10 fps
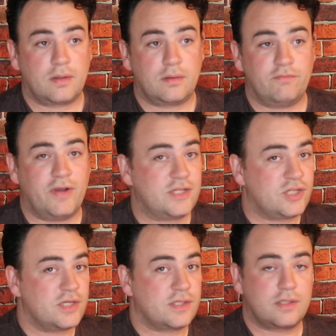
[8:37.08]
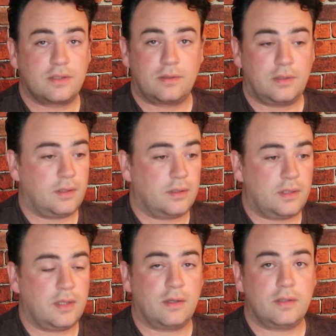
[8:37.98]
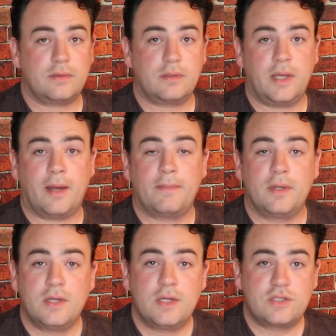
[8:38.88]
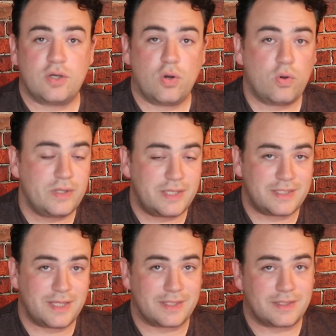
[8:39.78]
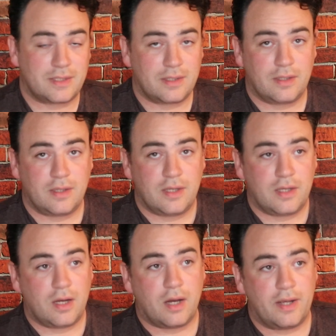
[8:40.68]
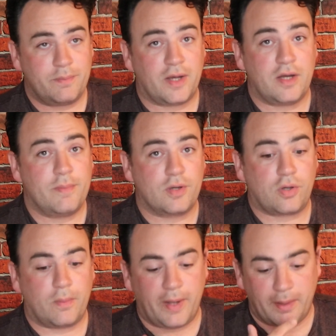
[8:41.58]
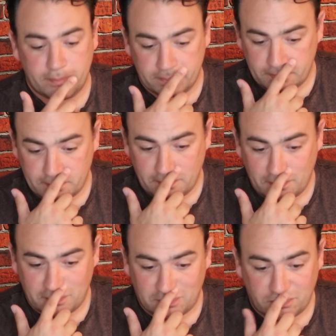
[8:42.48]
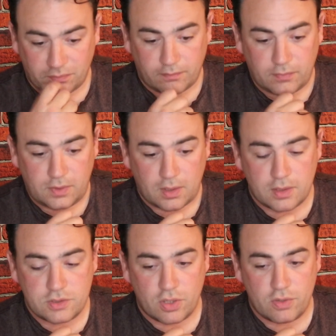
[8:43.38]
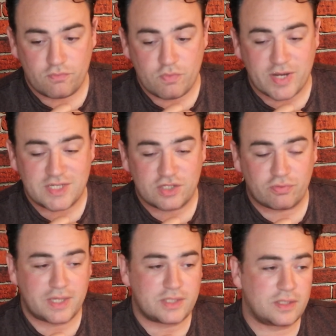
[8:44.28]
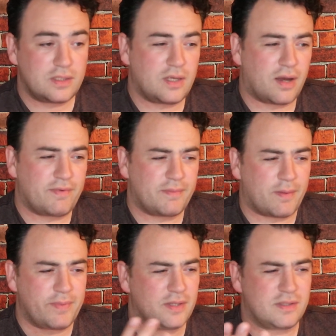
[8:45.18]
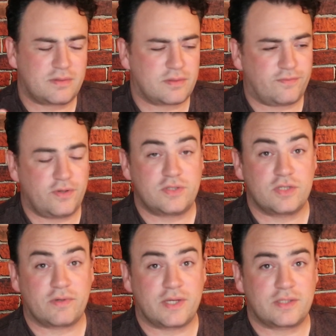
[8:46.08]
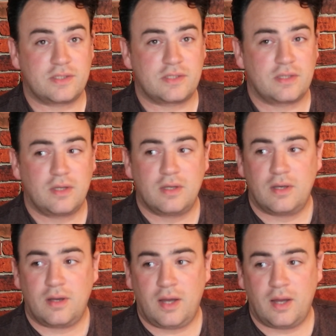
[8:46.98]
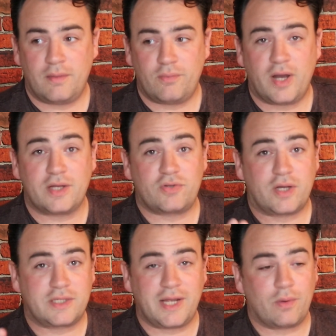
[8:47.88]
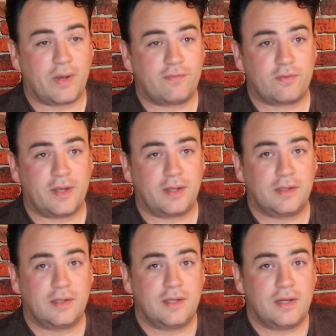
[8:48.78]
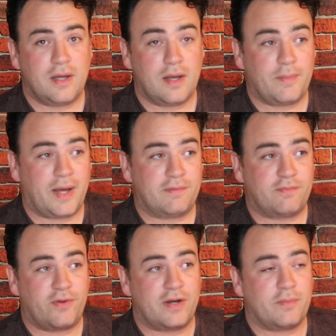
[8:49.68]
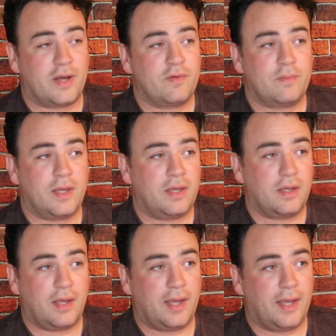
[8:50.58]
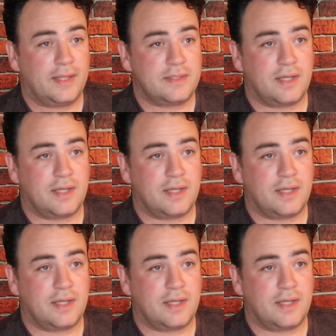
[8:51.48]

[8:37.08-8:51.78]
wrenches, yeah. So all these things are in my urban combat. So in my situation, I've been in a few situations where I tried to get away from it. I had a friend of mine with me, and